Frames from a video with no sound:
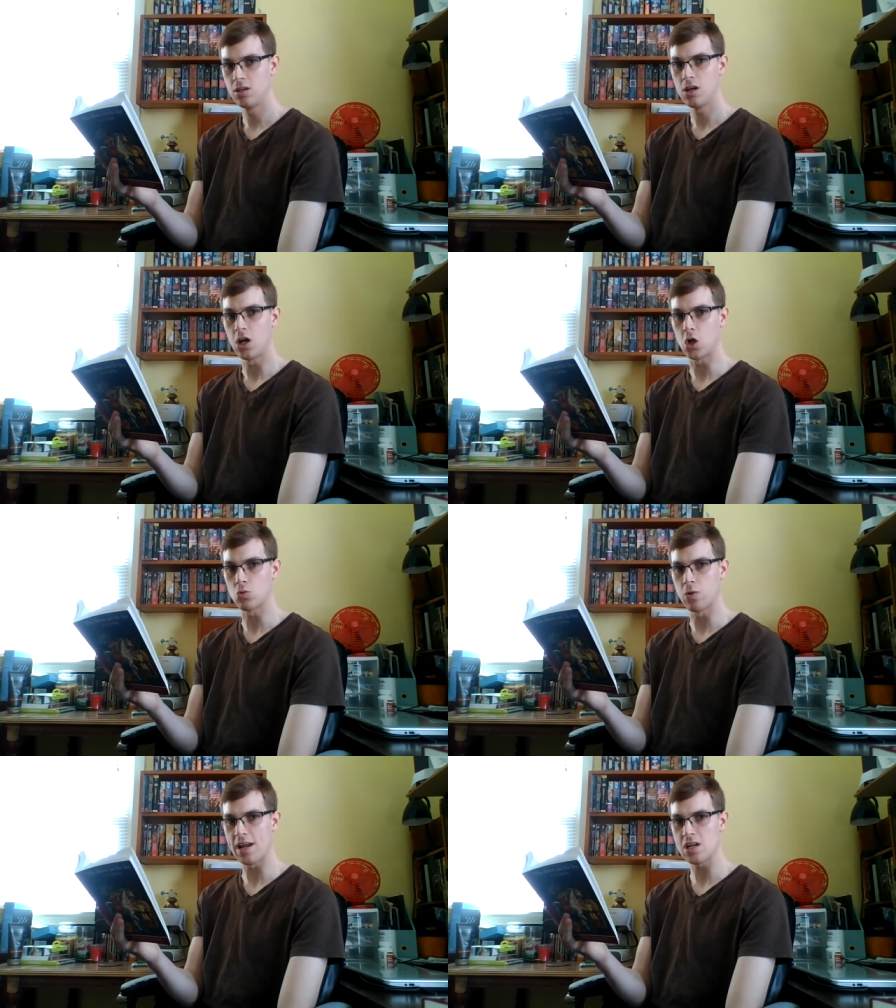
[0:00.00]
A
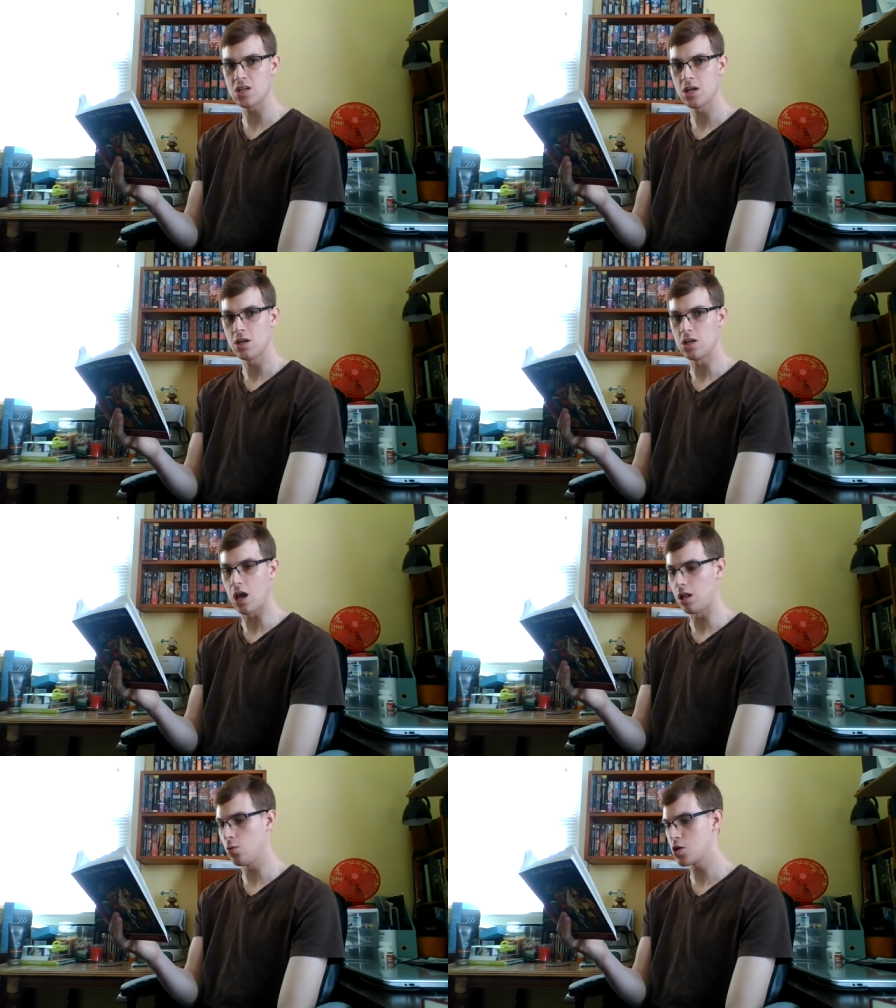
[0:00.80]
great
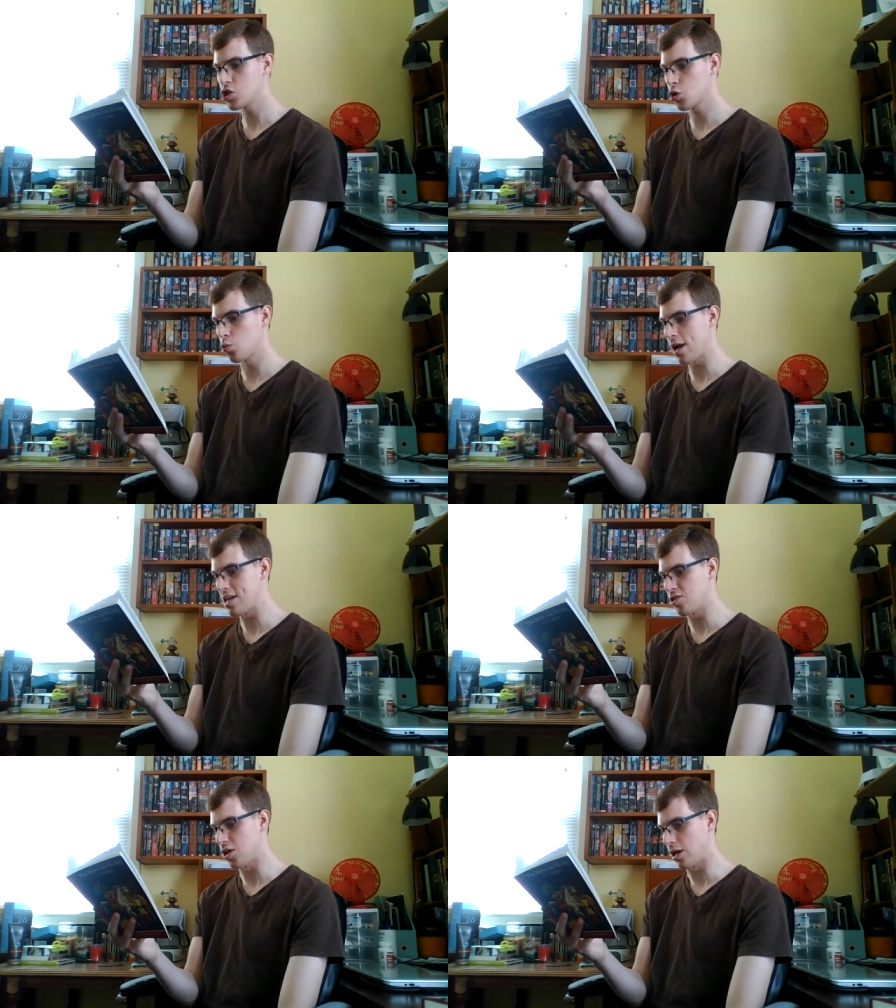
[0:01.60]
yellowish grey
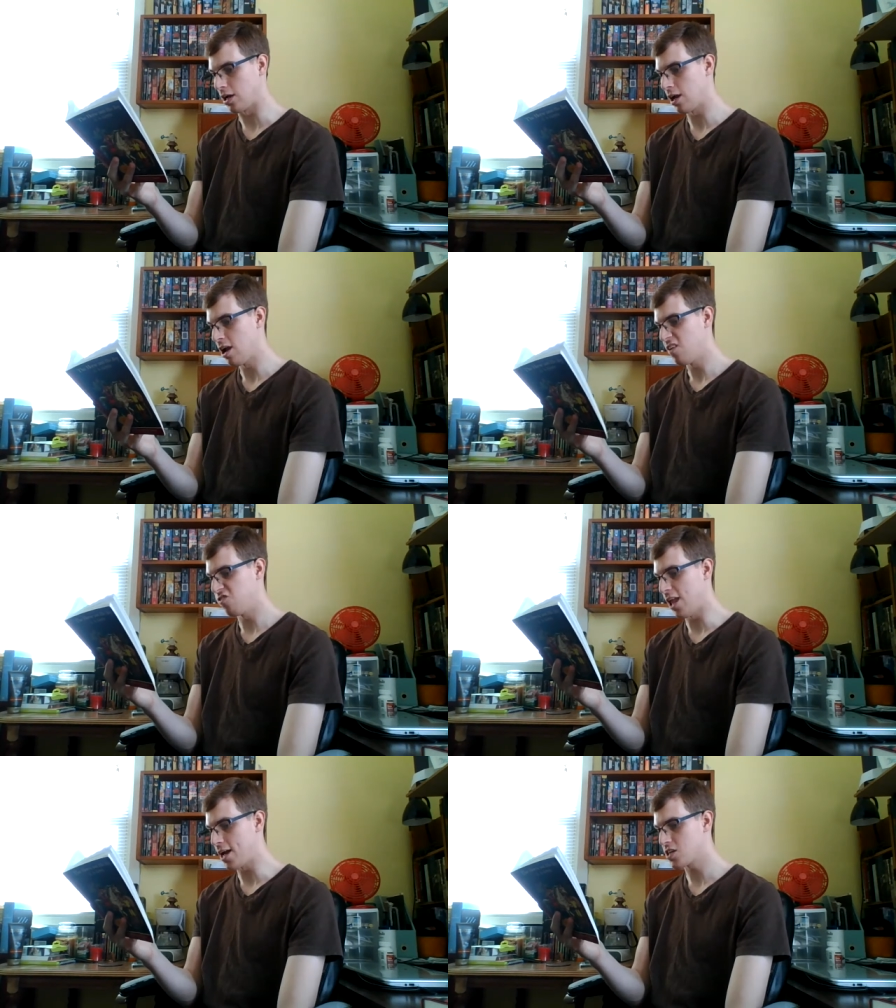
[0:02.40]
thing,
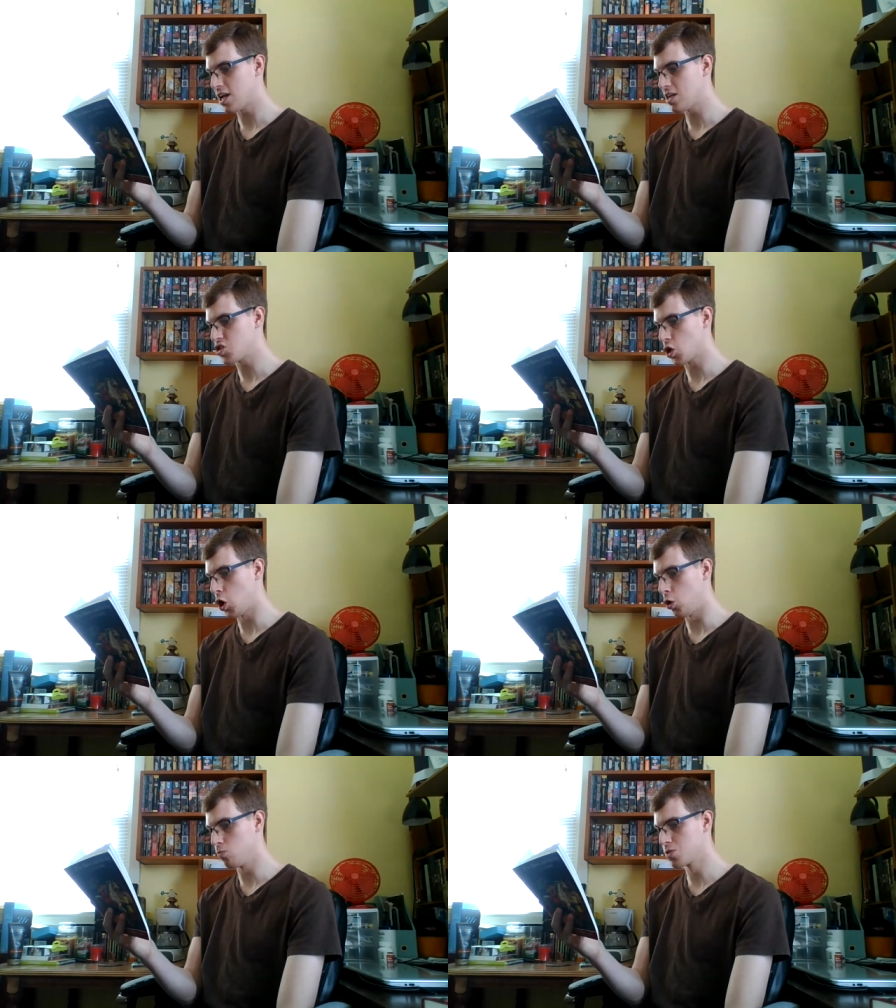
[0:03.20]
flat as a
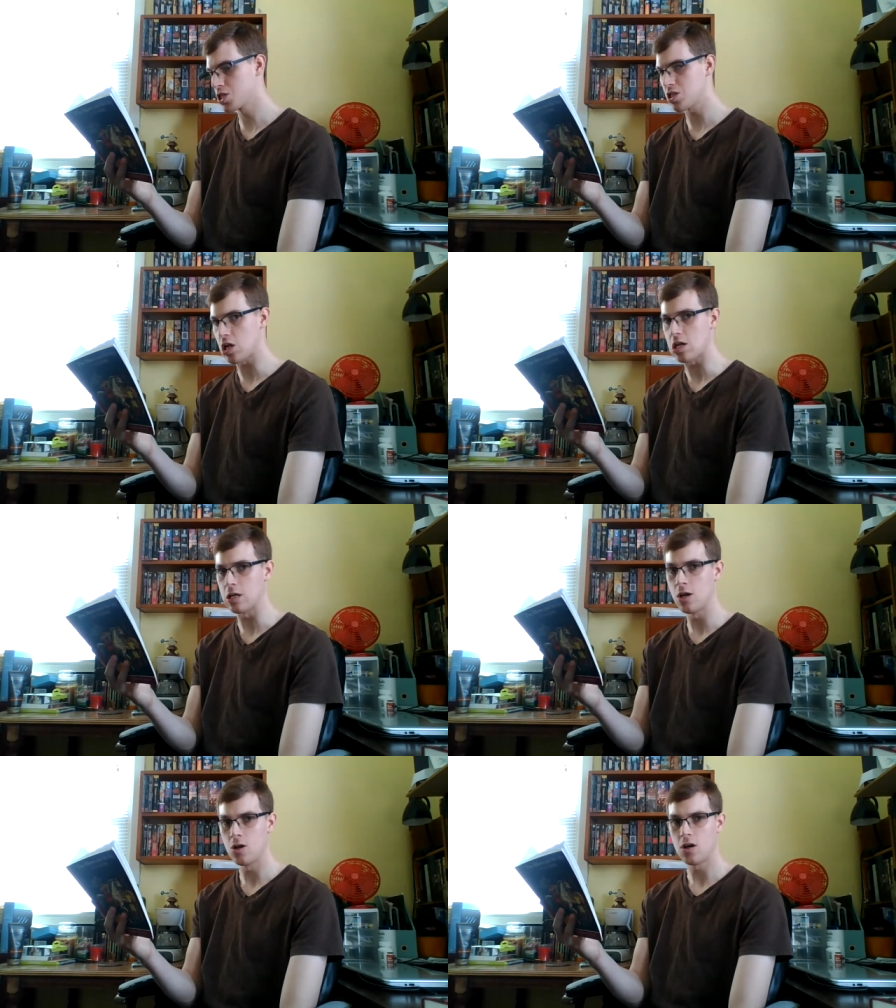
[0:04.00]
calm sea,
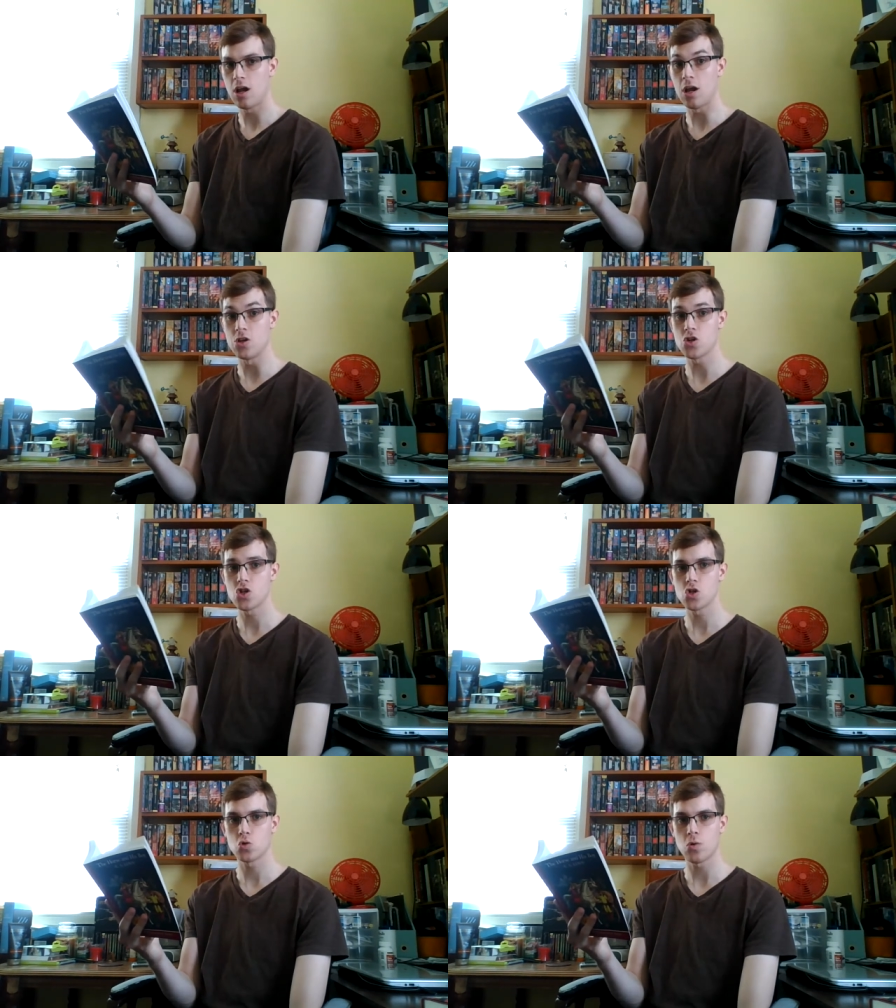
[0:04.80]
and
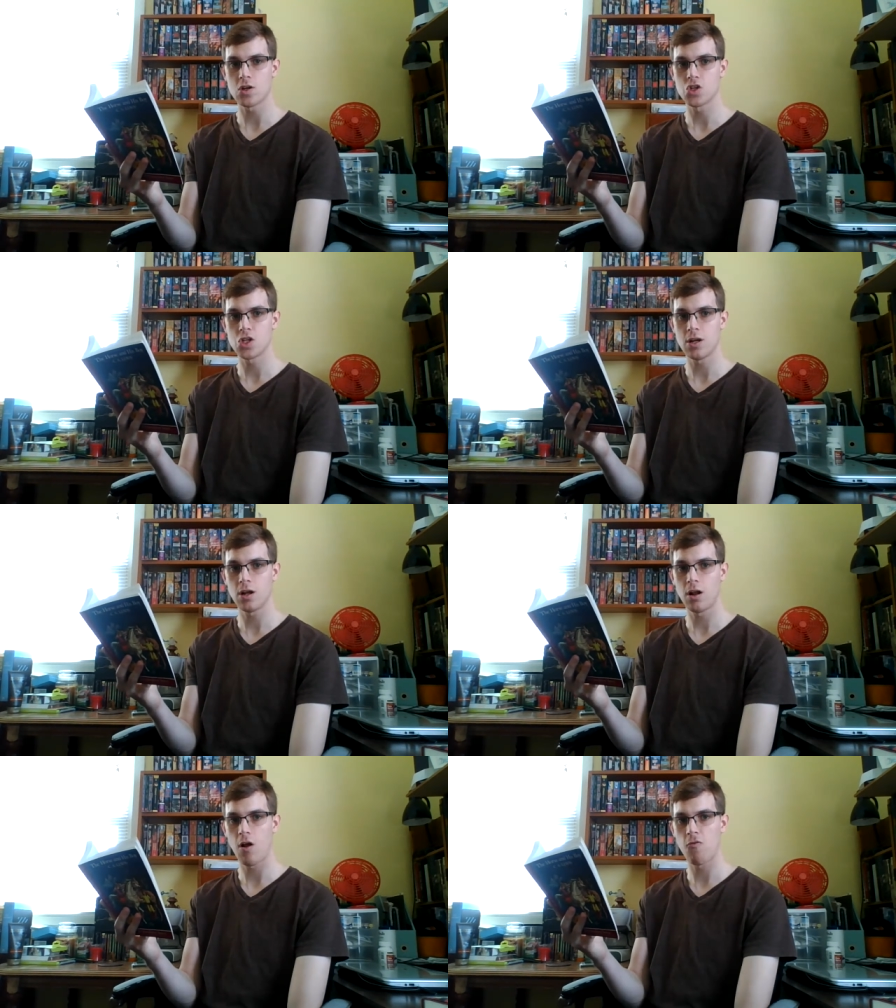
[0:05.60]

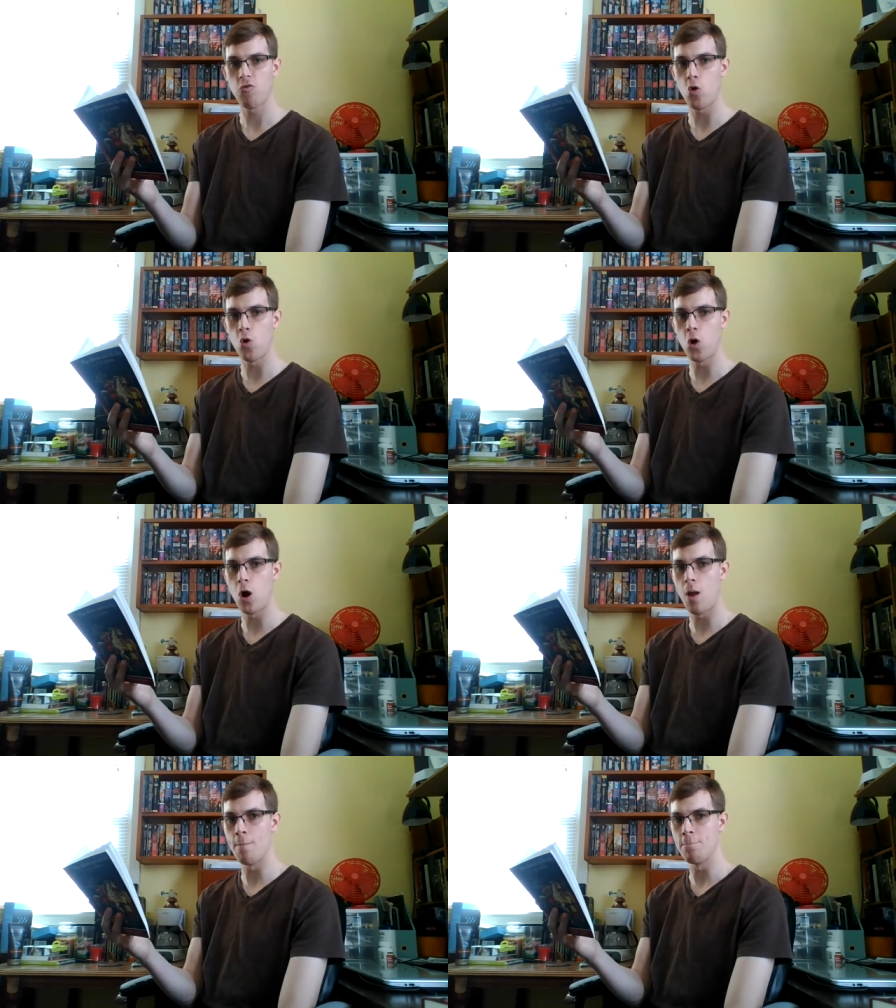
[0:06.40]
stretching for
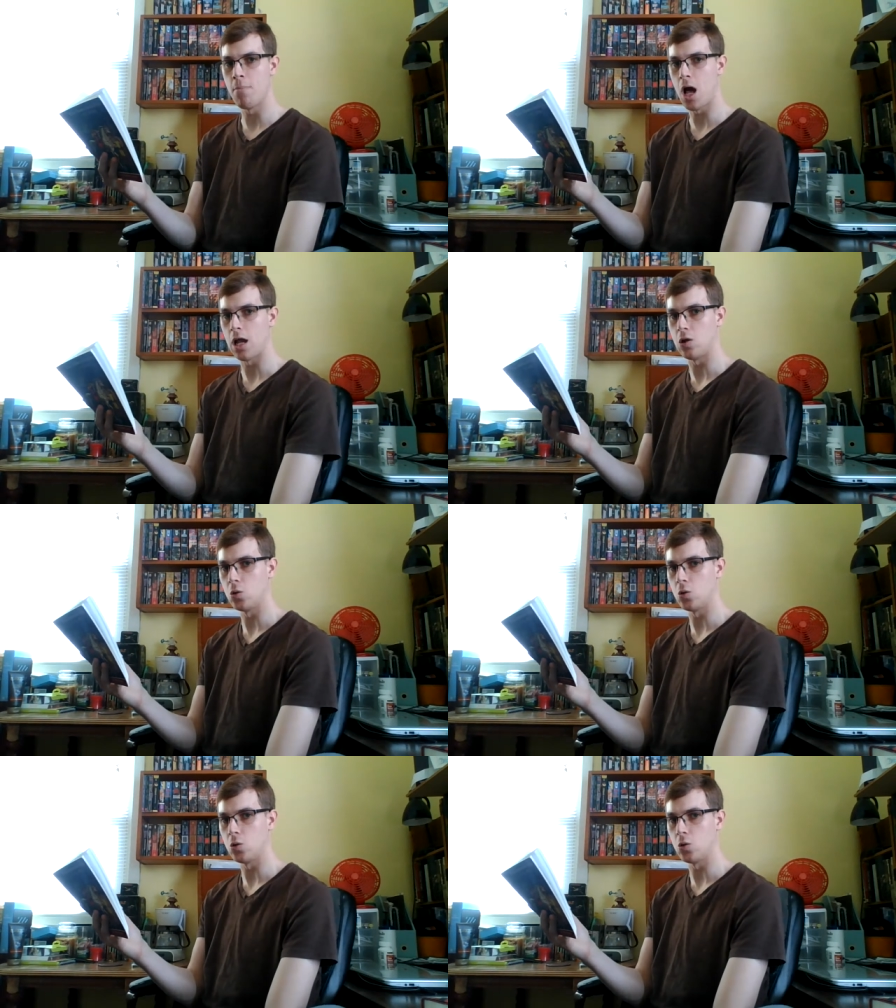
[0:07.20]
miles.